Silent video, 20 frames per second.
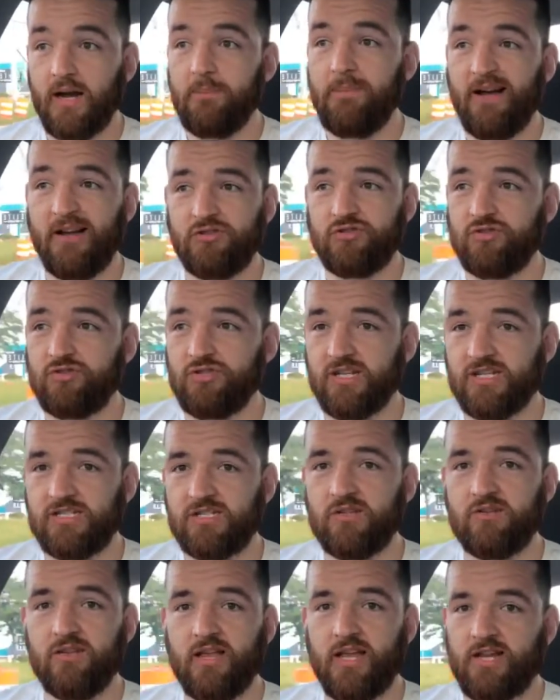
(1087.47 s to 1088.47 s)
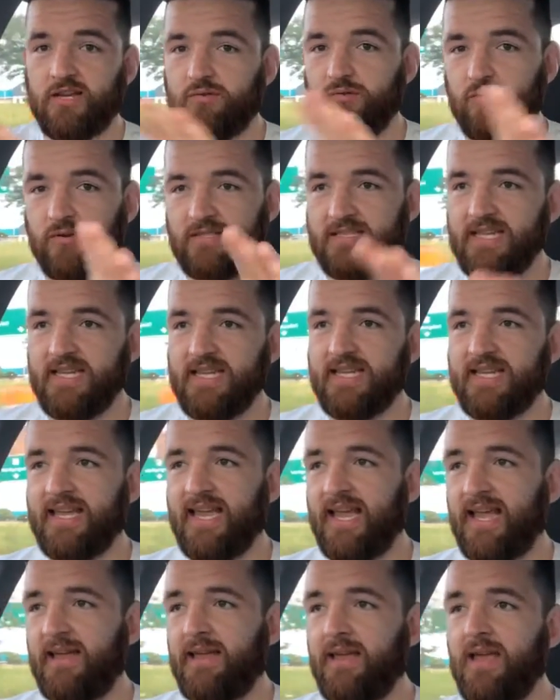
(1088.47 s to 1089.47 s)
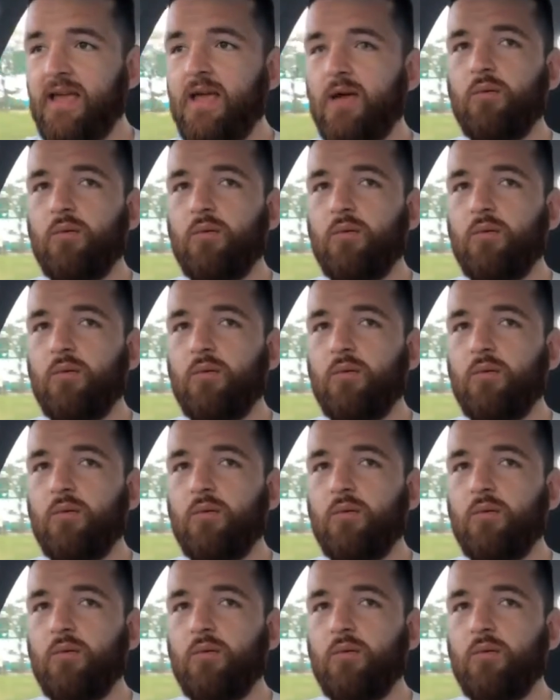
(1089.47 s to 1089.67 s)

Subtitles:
about jiu-jitsu, critiquing it.